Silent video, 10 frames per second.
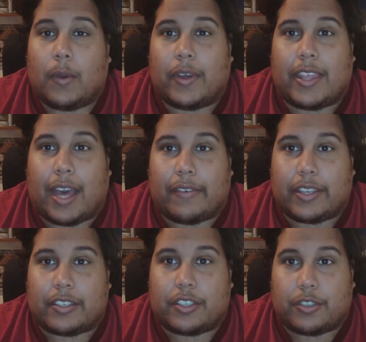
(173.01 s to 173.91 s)
with
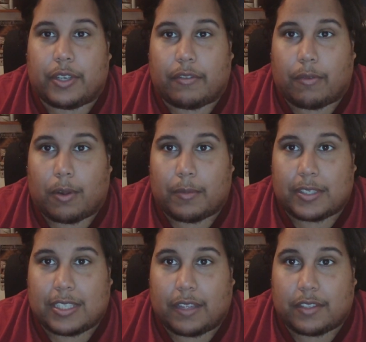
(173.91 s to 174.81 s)
having to treat
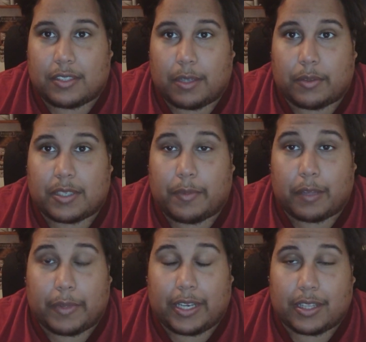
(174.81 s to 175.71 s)
former slaves as equals
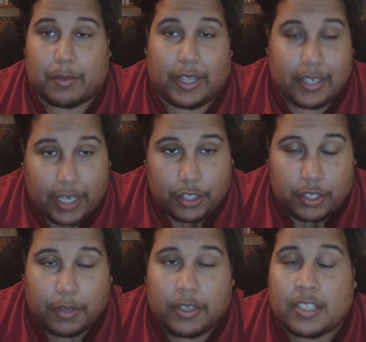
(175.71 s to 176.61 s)
among many of the
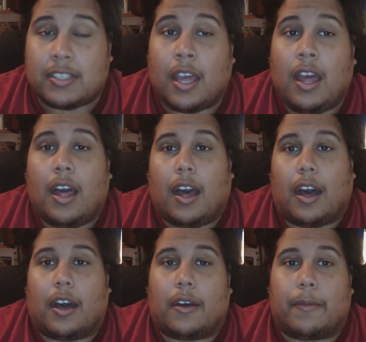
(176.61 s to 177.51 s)
plantation owners,
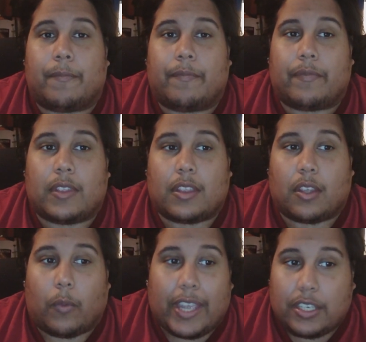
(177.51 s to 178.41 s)

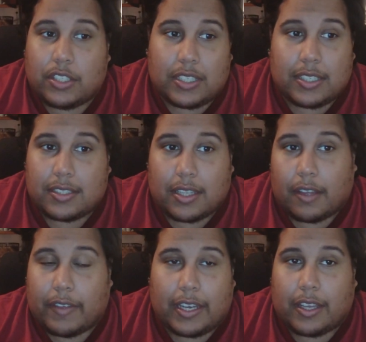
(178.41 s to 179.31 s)
the wages
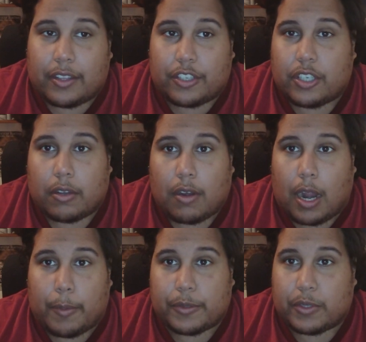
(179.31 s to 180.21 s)
of any of the
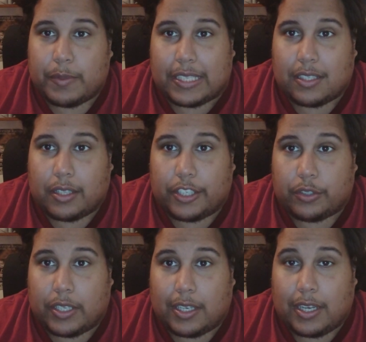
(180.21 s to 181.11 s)
sharecroppers was basically
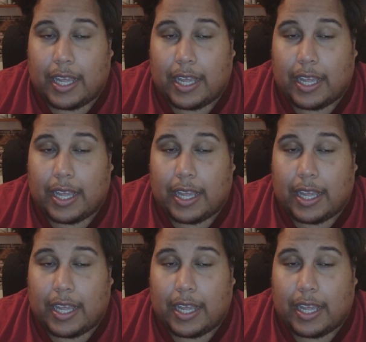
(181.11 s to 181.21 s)
treated